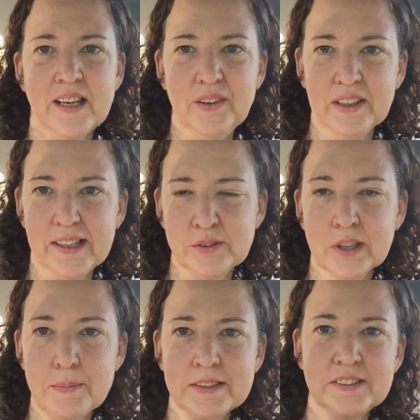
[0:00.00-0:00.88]
All right guys,
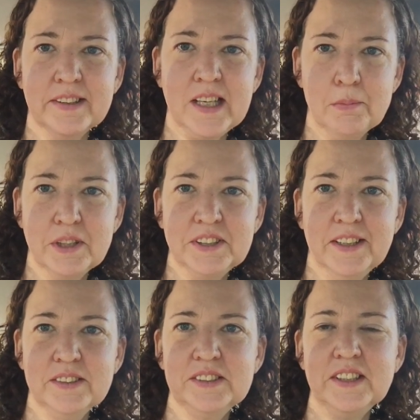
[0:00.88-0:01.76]
welcome back to the Karebear
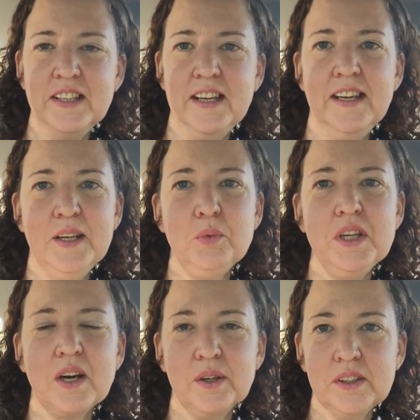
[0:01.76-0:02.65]
channel. Today
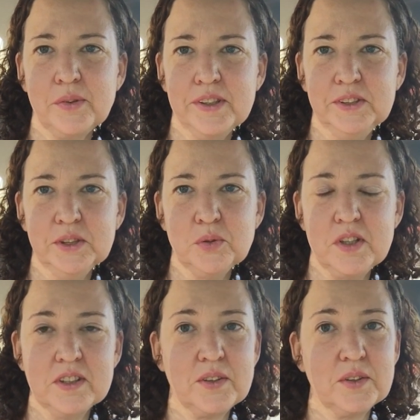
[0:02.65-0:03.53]
we are going to do
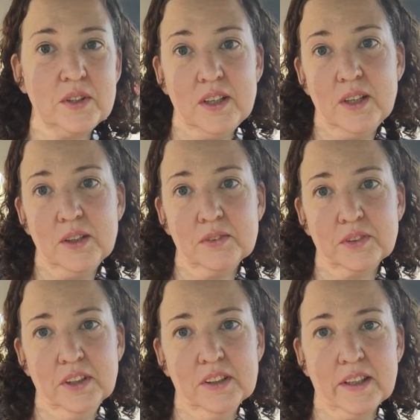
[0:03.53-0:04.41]
another haul
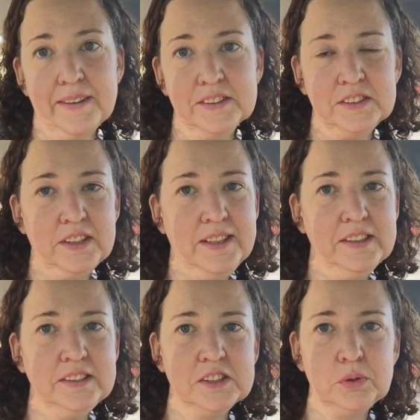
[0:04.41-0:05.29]
for you guys.
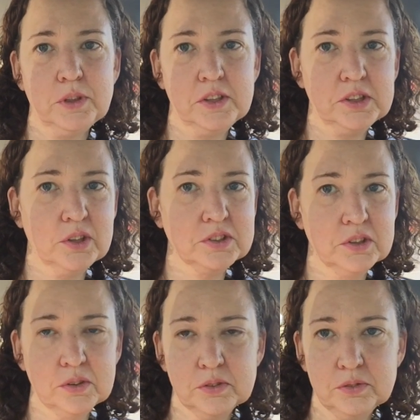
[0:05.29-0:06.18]
Today it's just Trader Joe's
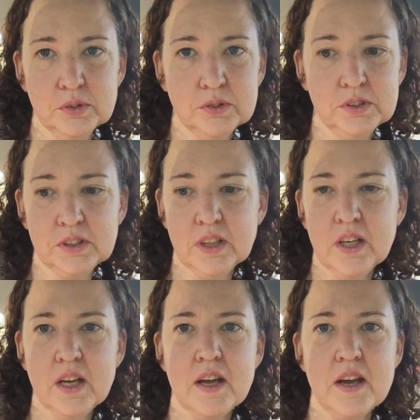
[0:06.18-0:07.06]
and Whole Foods.
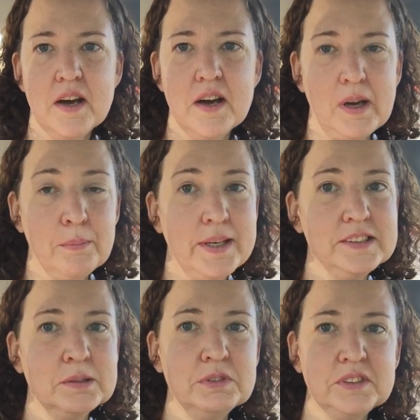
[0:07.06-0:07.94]
I
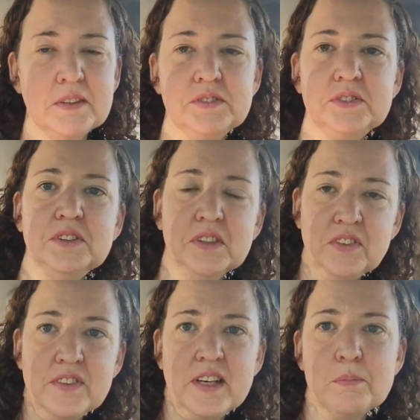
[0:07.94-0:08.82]
bought some stuff
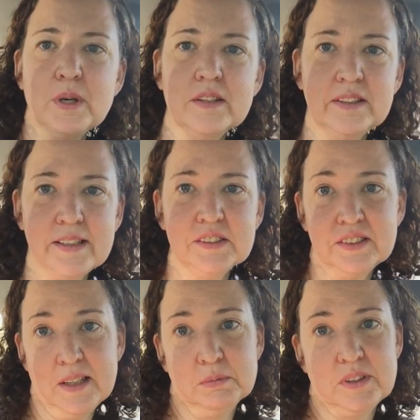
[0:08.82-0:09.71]
different than I bought last
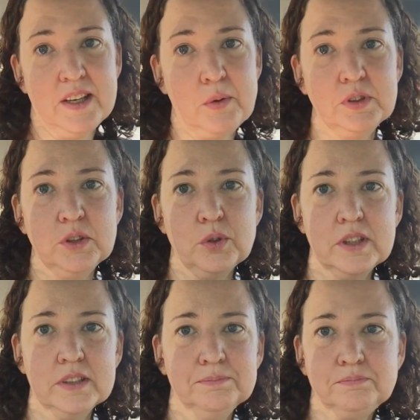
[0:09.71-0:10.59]
time, so I thought I would do
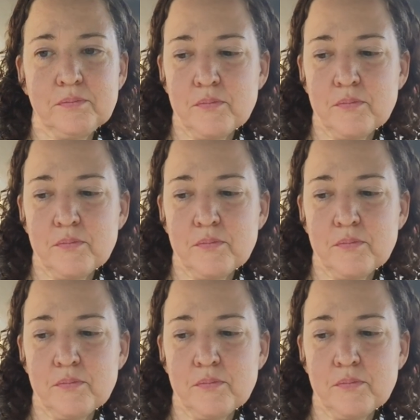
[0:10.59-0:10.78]
a